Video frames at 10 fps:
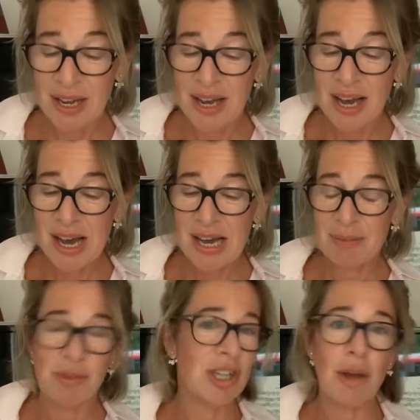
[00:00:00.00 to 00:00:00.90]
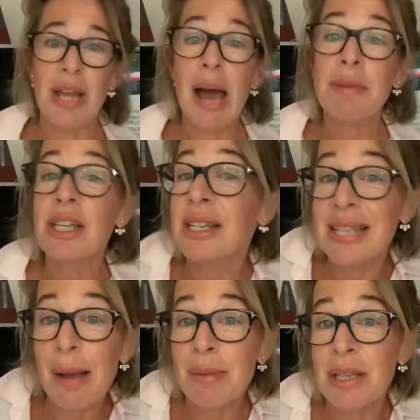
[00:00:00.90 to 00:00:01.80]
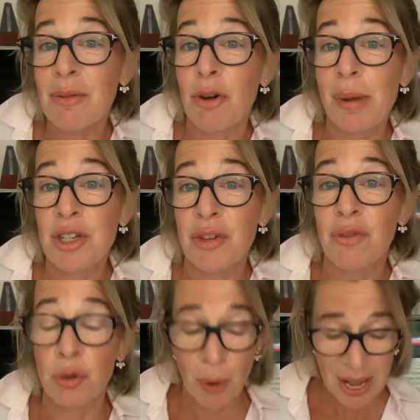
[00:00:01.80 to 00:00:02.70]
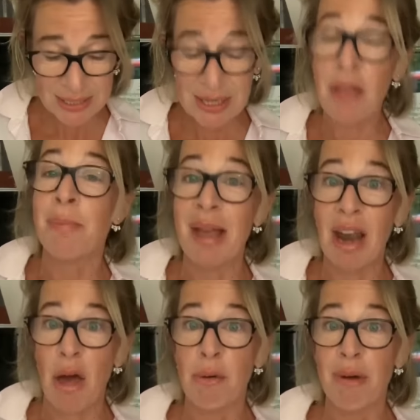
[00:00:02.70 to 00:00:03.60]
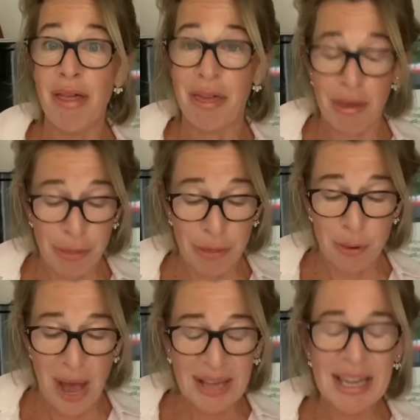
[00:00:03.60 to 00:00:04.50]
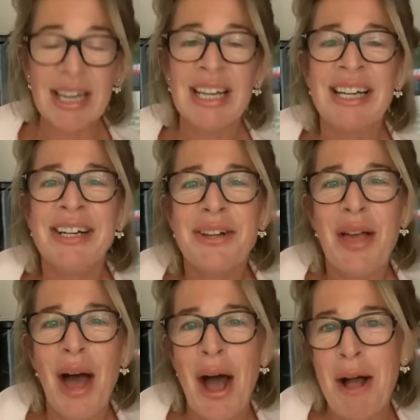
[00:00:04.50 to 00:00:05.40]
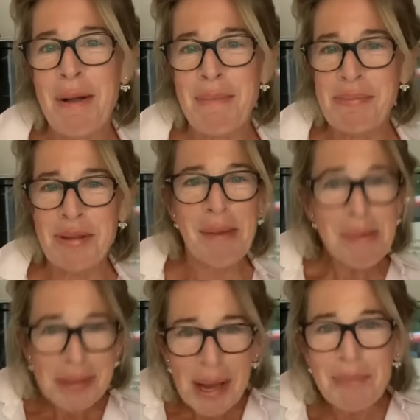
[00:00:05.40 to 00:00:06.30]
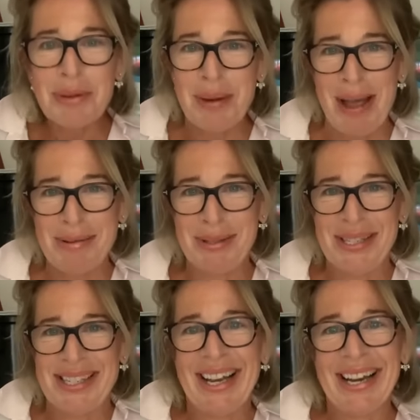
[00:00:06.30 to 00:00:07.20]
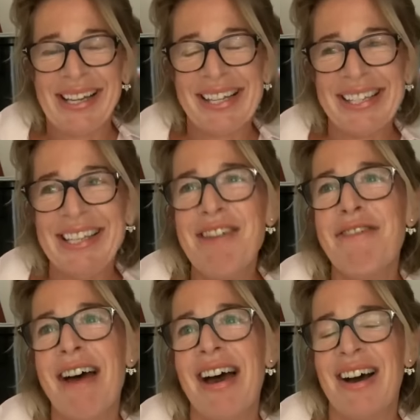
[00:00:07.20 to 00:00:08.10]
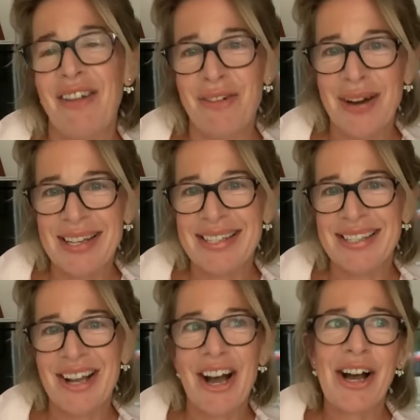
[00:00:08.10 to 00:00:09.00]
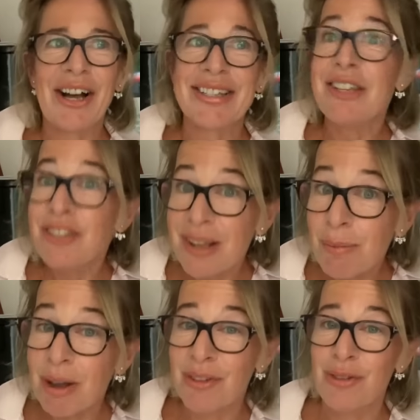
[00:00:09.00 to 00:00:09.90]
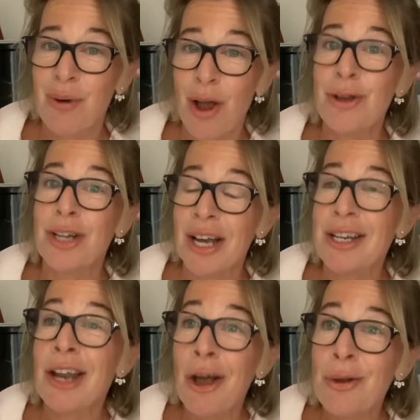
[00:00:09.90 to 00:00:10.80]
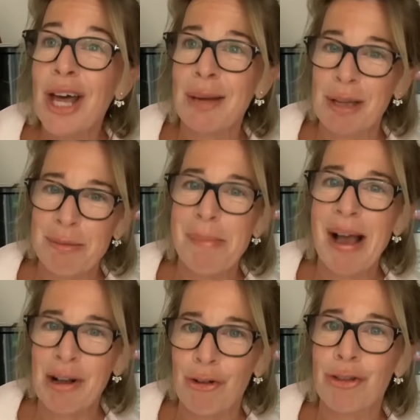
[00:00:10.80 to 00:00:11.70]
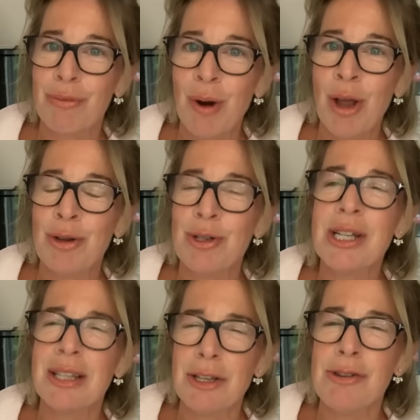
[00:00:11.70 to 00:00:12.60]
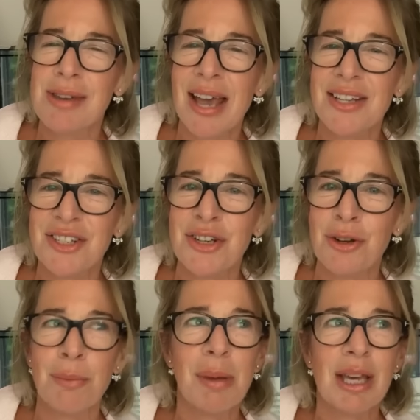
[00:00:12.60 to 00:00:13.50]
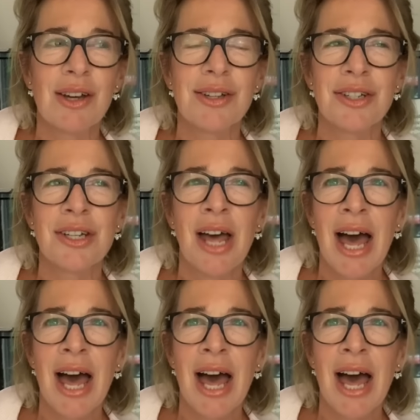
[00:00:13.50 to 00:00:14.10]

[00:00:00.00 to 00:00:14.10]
to go near Amazon, because Amazon are a bunch of twats, a bit like Uwethi Thunak. So maybe come to Wales and I can see you there. Otherwise, see you somewhere on the road. I know that I'm going to be back on the road in the UK soon, because